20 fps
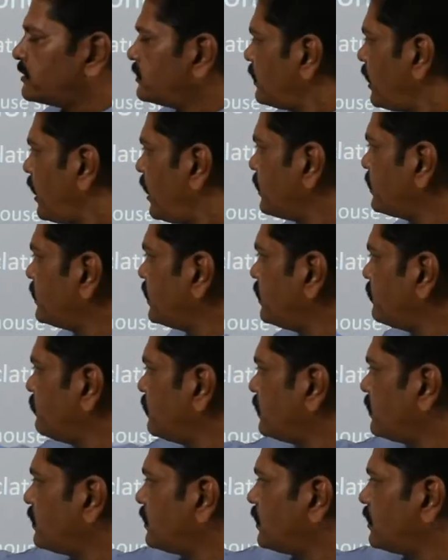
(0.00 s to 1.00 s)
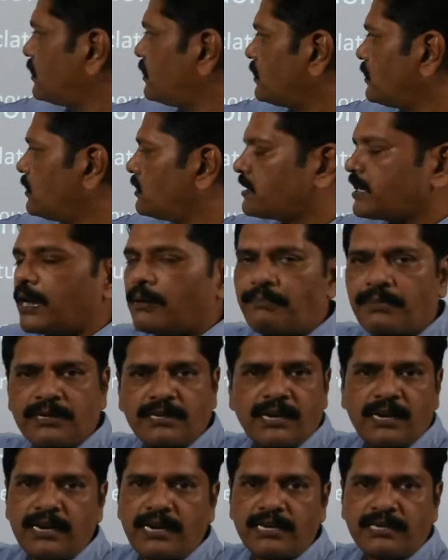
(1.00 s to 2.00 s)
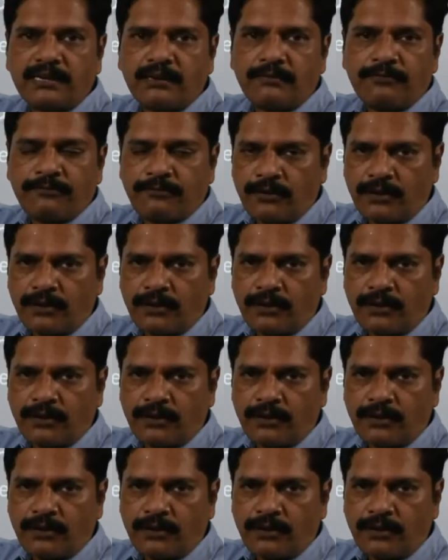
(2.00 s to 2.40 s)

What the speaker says: started with the capital letter,